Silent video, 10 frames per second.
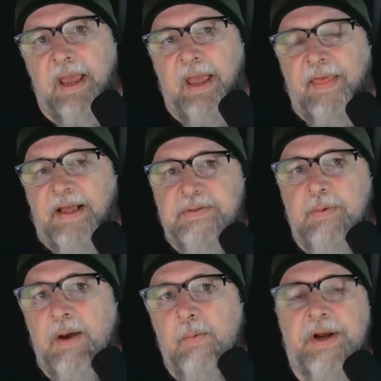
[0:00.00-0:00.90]
And that's
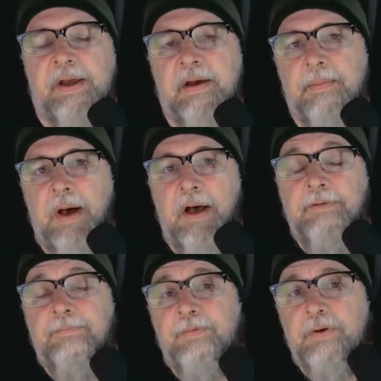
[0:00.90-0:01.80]
why I want to come
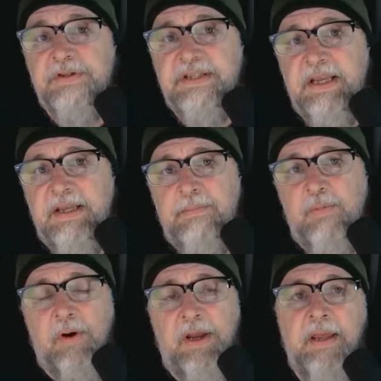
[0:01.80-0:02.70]
on first thing in the
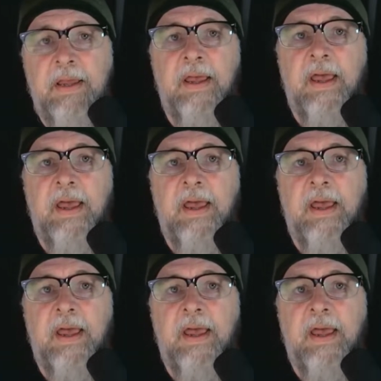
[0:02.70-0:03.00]
morning.